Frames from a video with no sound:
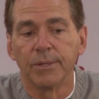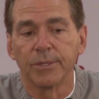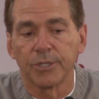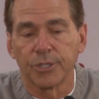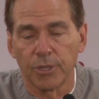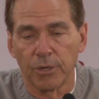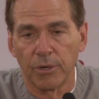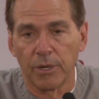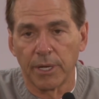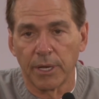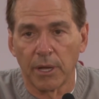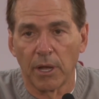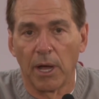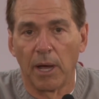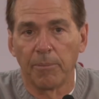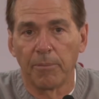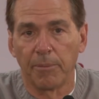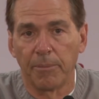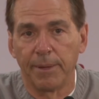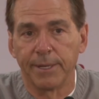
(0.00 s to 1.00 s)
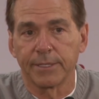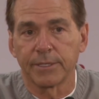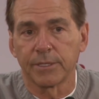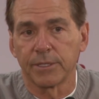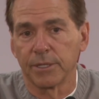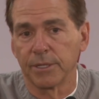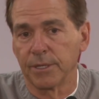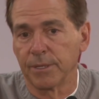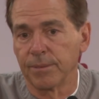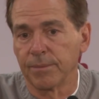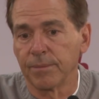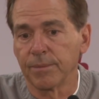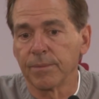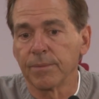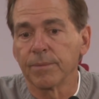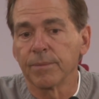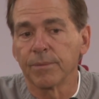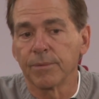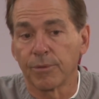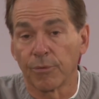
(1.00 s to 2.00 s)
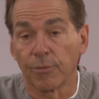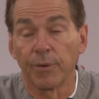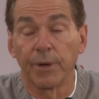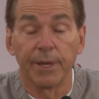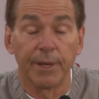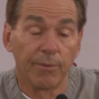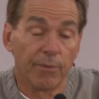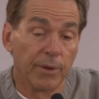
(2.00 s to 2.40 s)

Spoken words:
certainly complements the three